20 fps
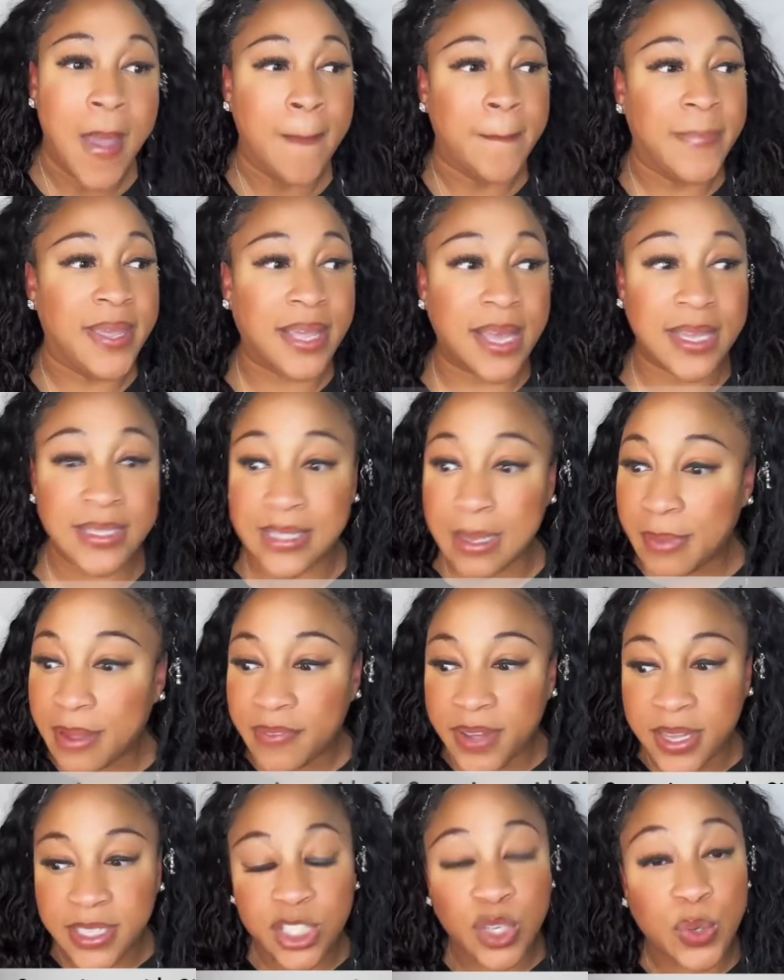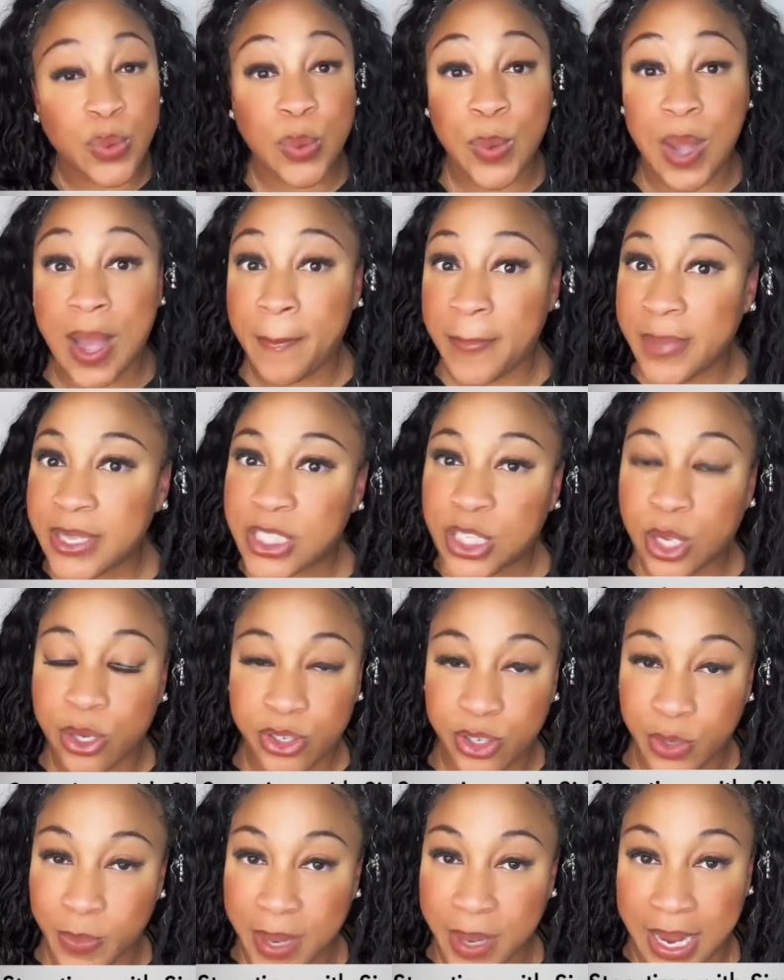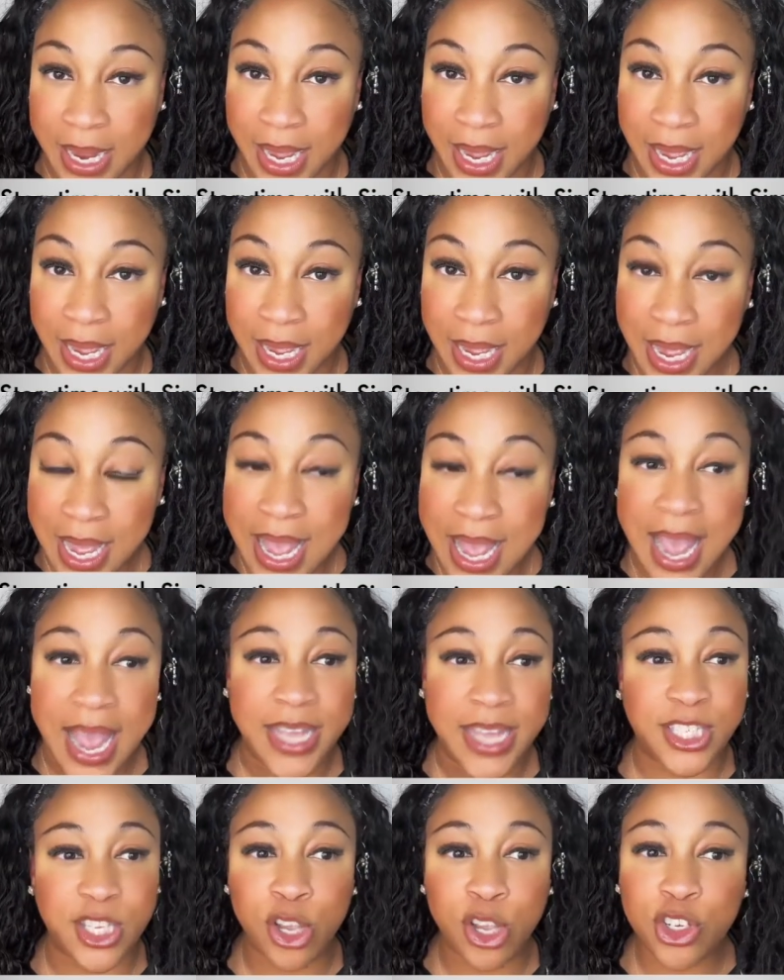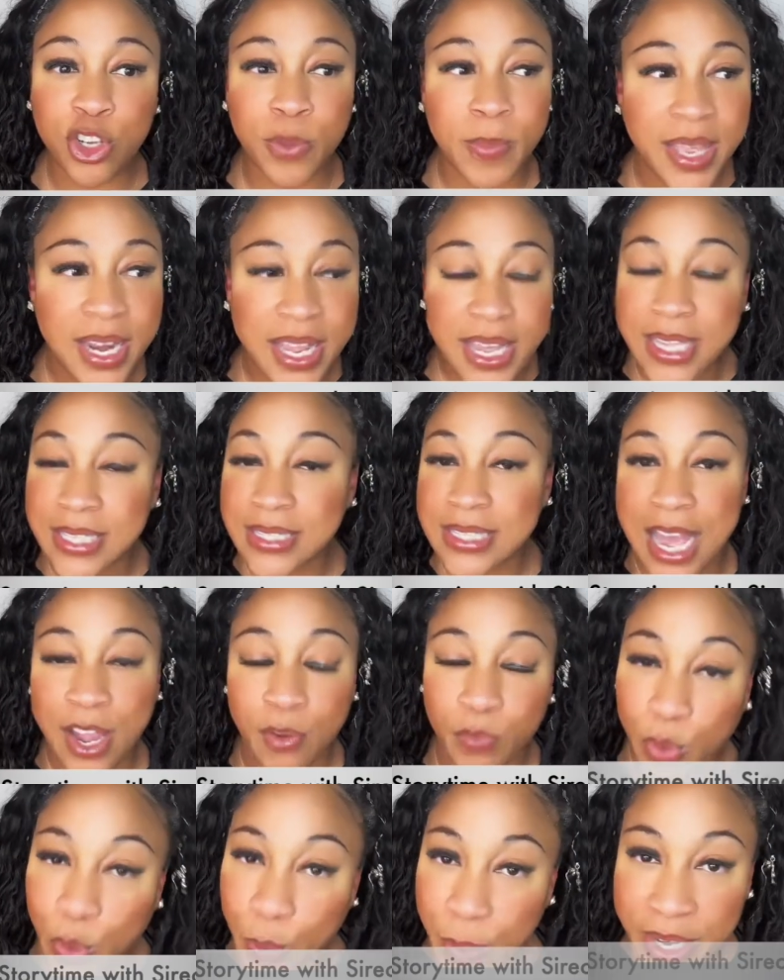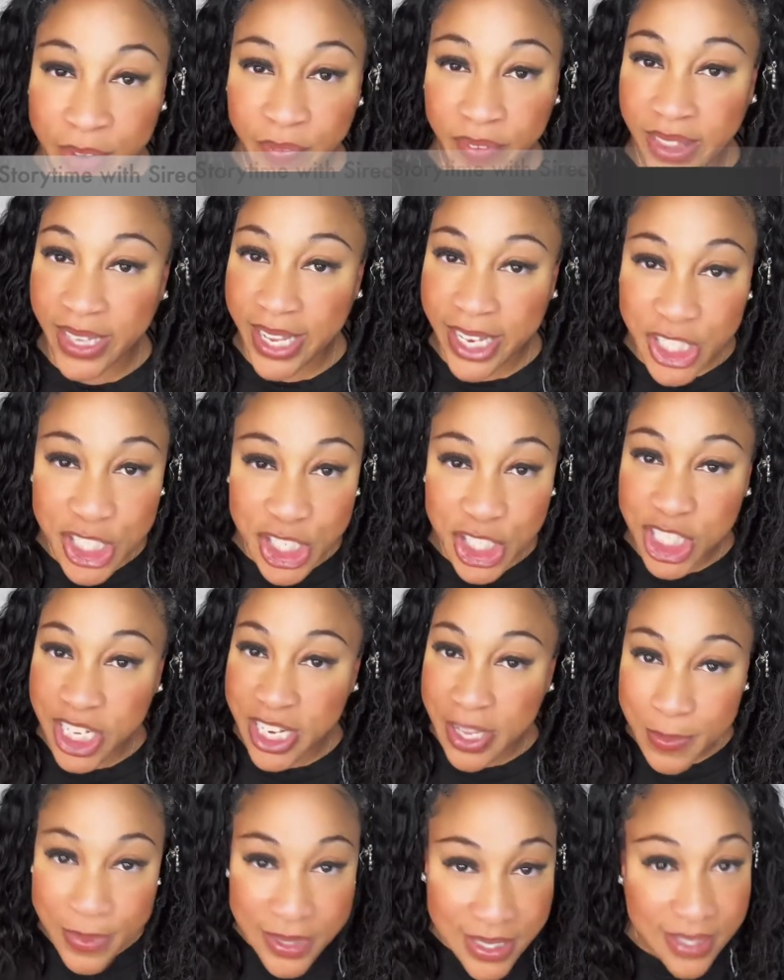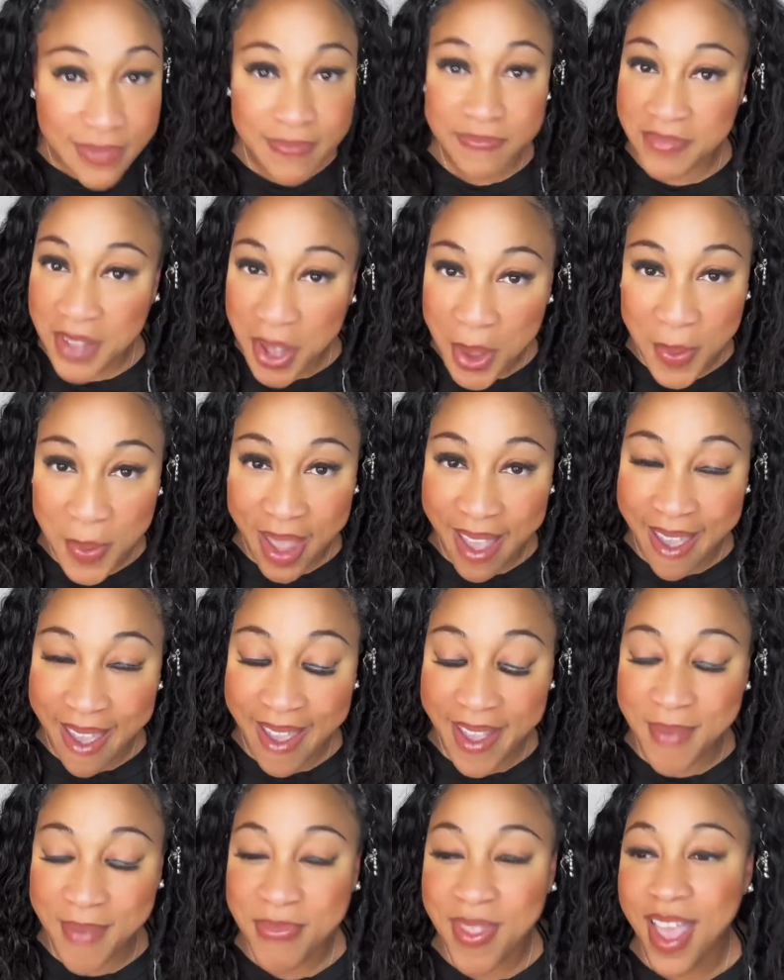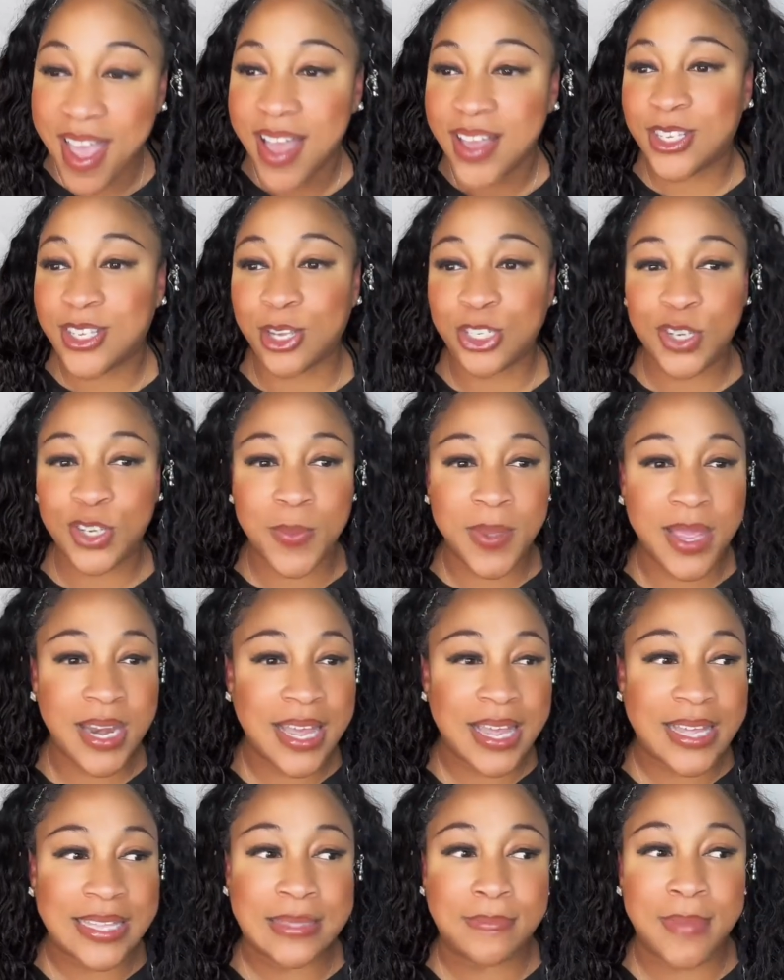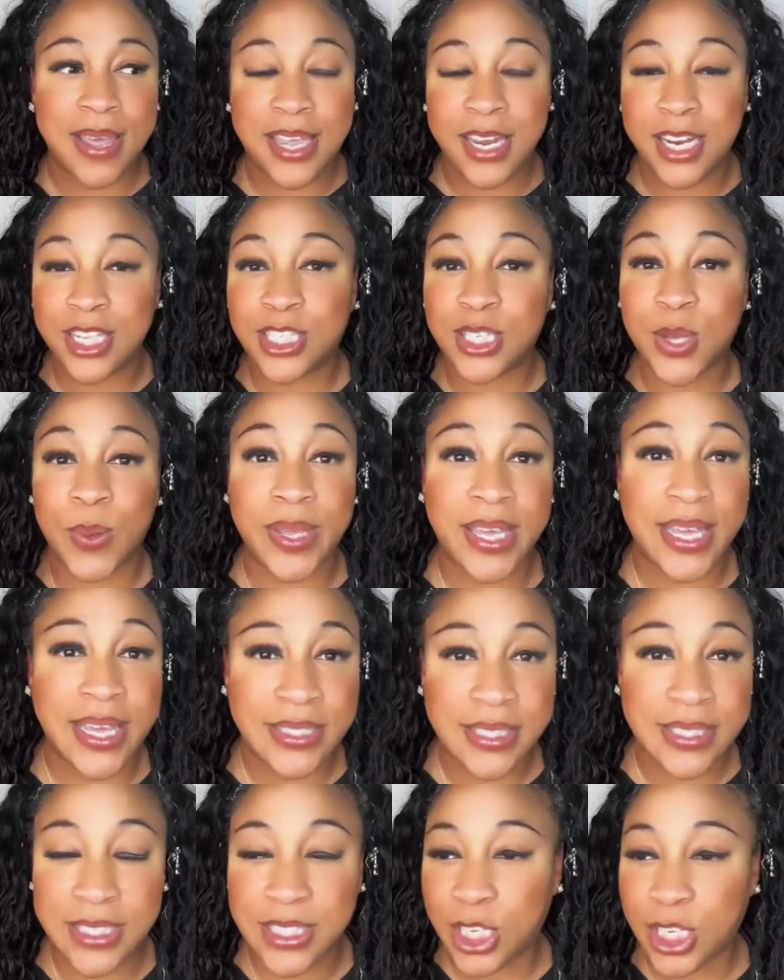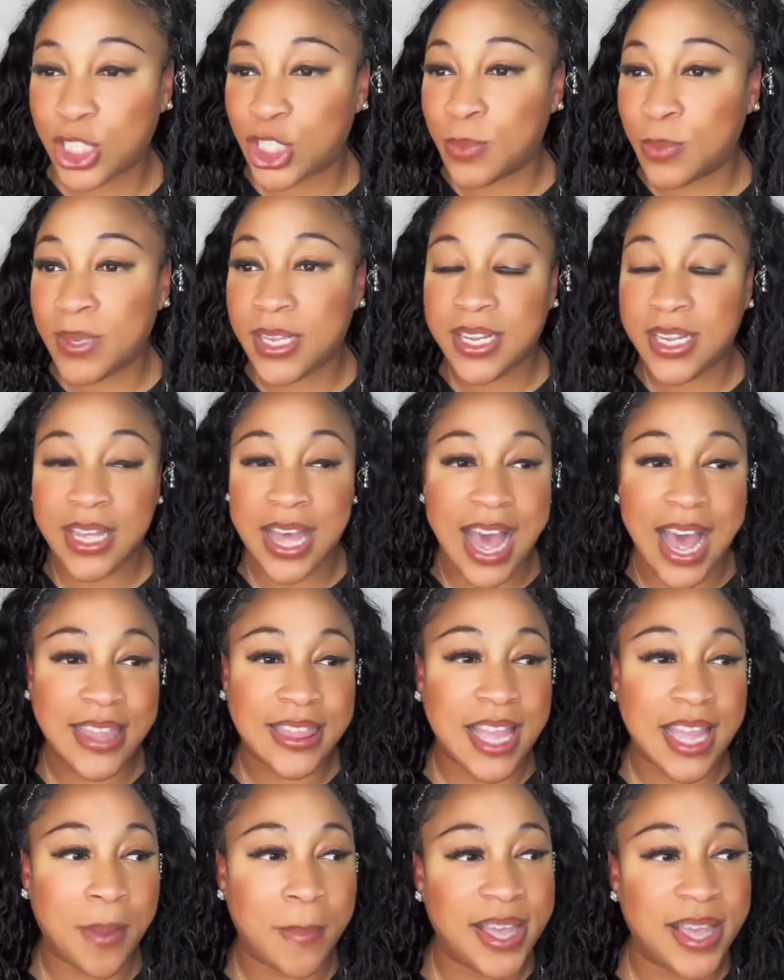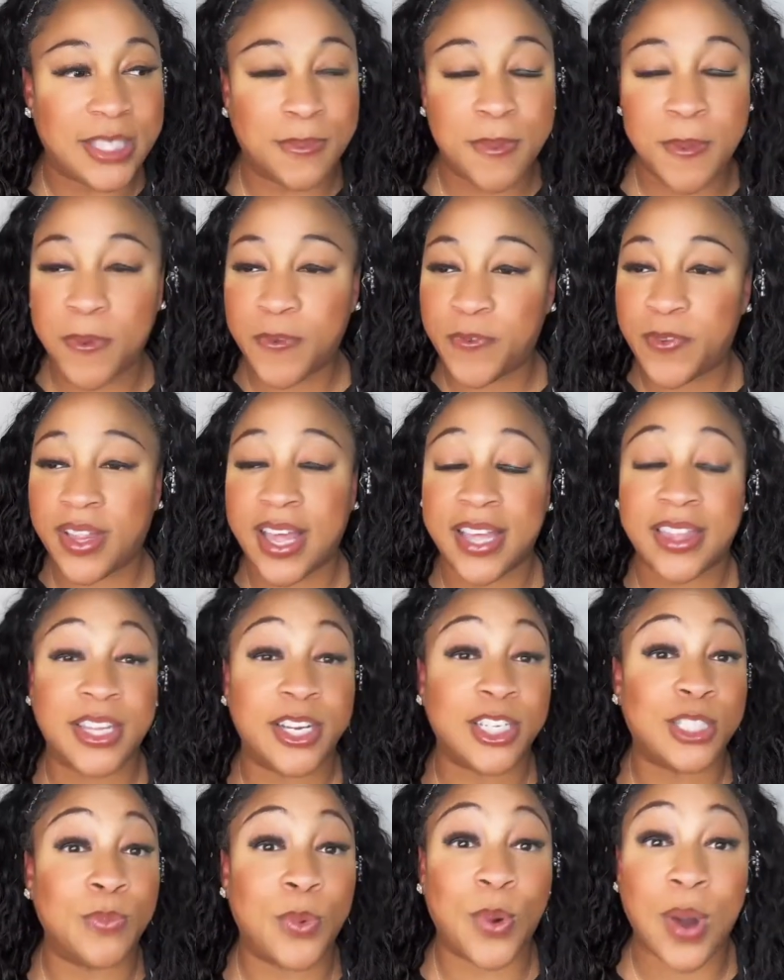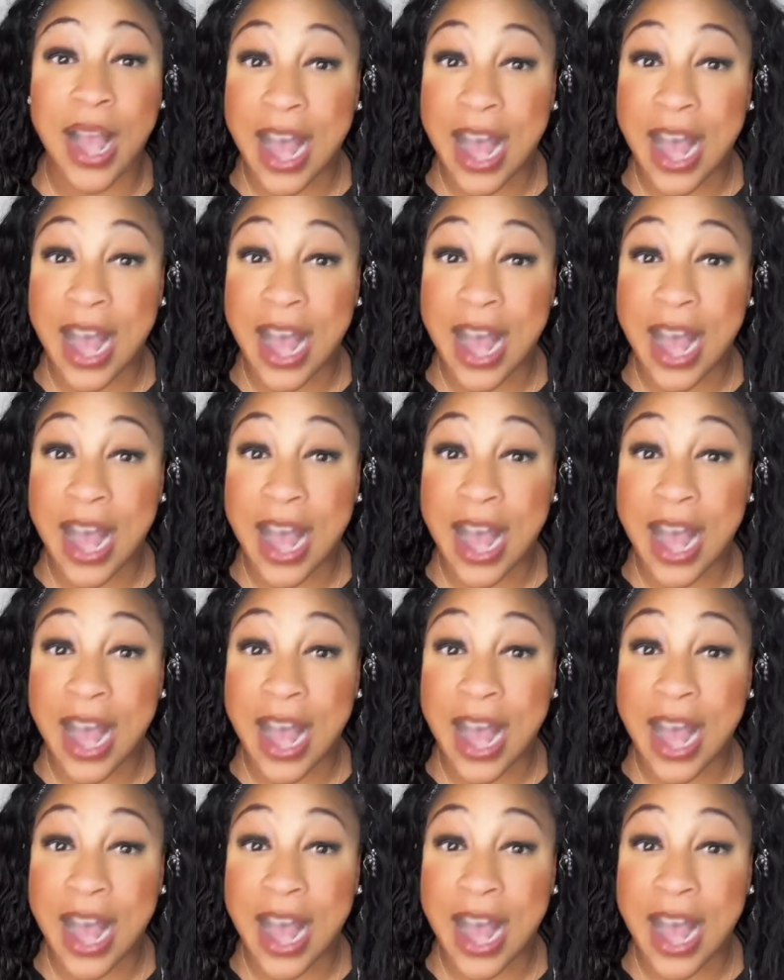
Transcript: Because some of us grew up in social media. And social media is like ruining relationships, okay? Social media is making it so easy. Social media, I think, makes people feel like there's more